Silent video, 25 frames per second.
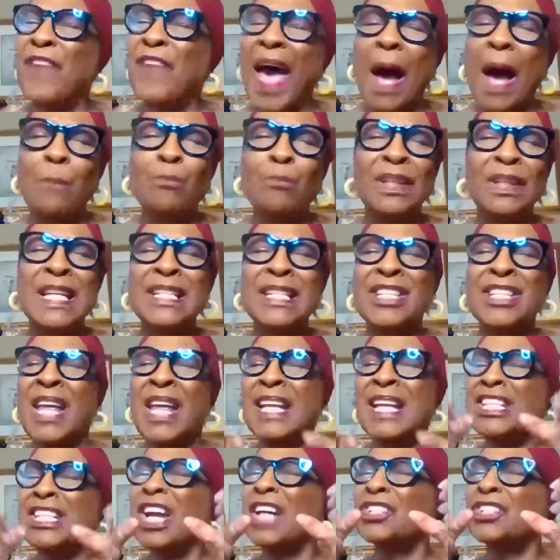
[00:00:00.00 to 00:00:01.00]

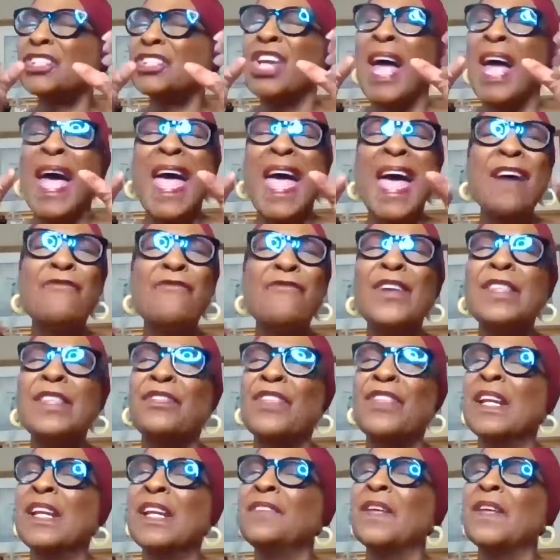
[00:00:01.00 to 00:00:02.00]
families, touch
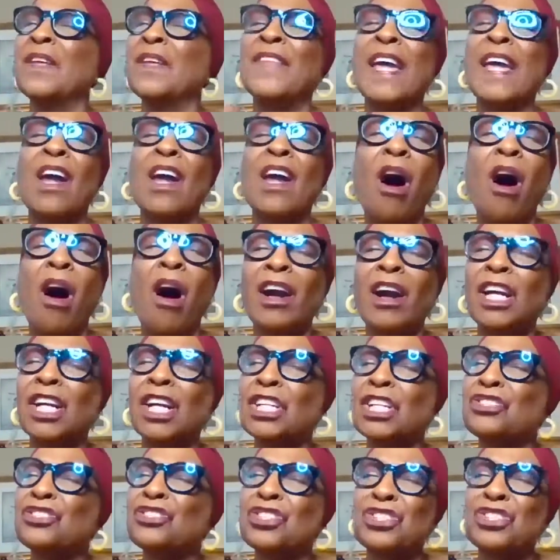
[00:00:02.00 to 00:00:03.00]
everything that they are
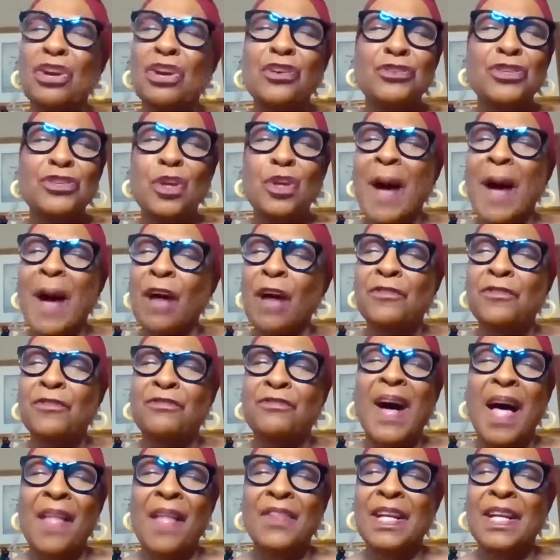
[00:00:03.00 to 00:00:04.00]
concerned about,
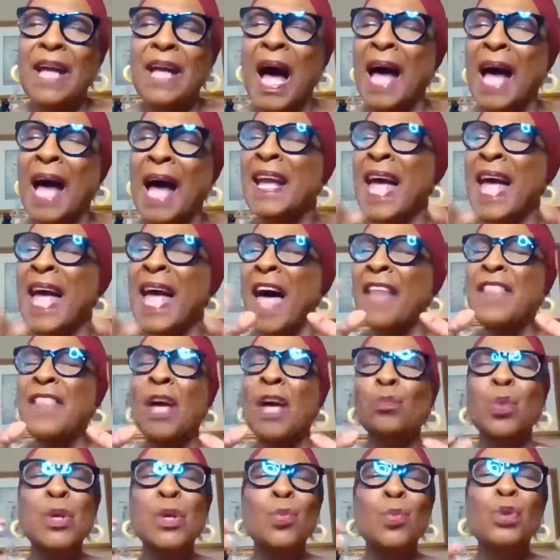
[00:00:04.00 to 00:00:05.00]
Father God, and
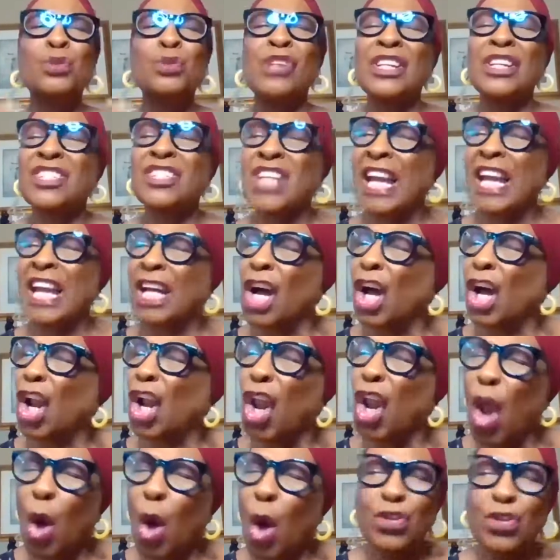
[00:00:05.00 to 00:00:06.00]
that we will just take a
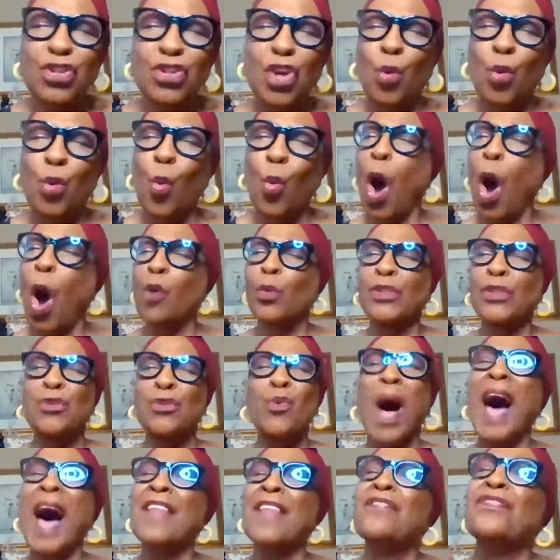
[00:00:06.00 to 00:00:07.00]
closer walk with
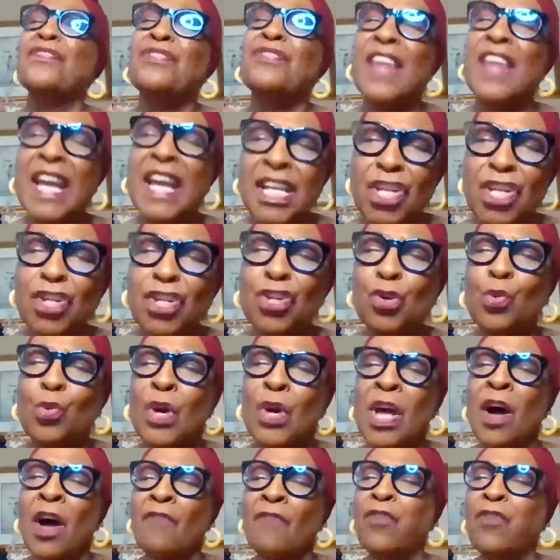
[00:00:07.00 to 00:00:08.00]
you. I thank
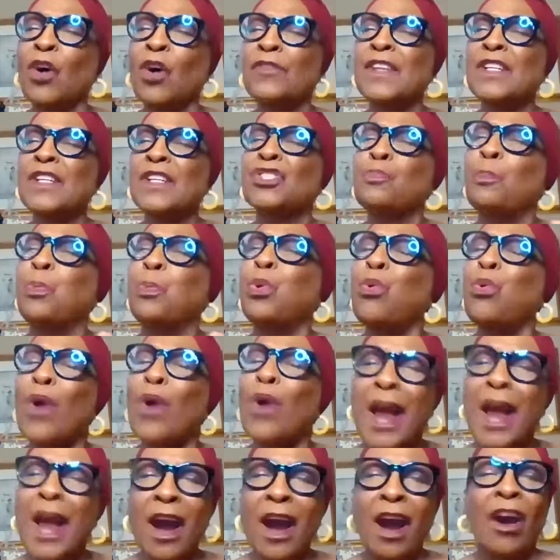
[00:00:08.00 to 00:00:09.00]
you for this
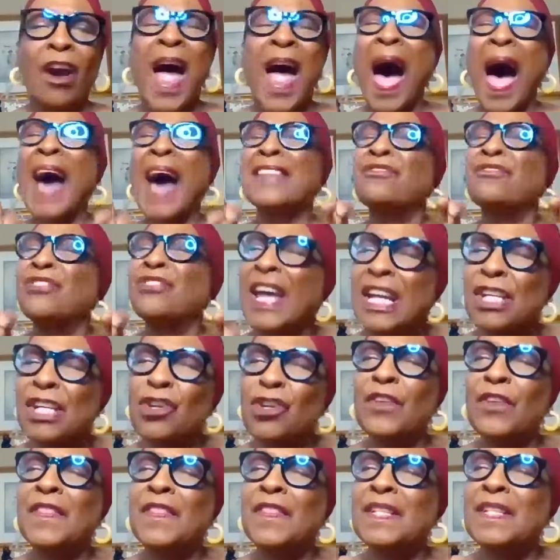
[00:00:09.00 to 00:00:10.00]
prayer. I
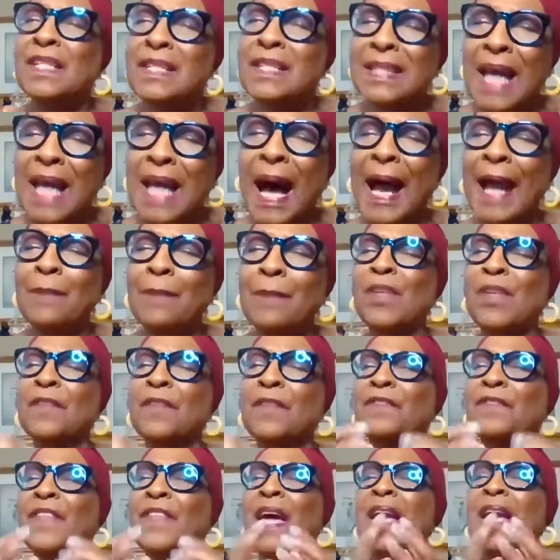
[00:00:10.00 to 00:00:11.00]
thank you for this time
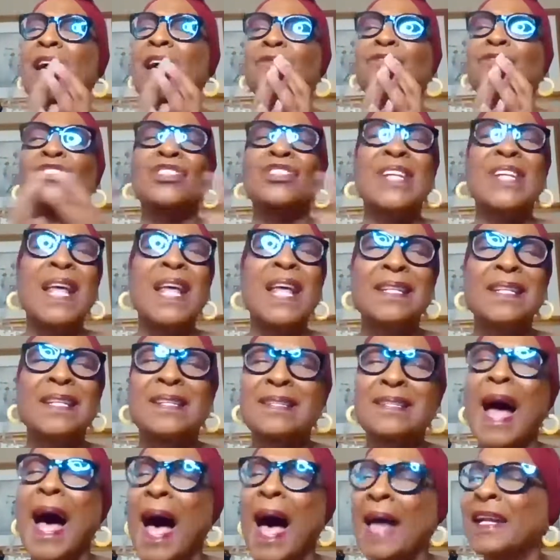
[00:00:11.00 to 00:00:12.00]
that they have set
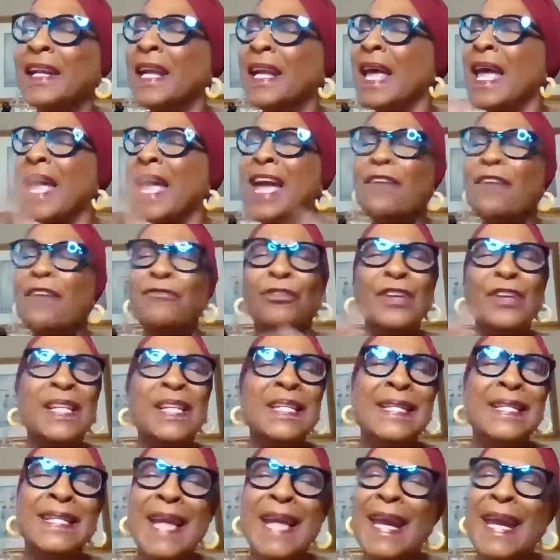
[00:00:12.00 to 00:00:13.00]
aside
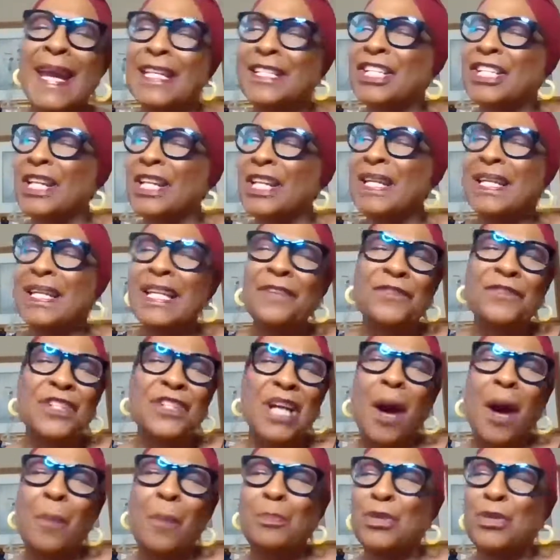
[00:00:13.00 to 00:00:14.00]
every day to
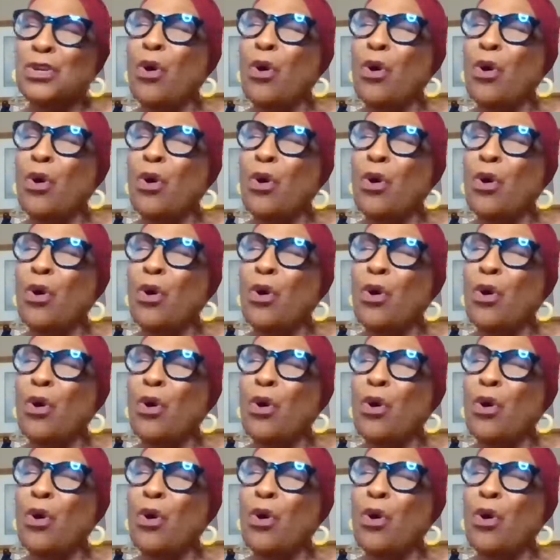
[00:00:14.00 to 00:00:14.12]
lift up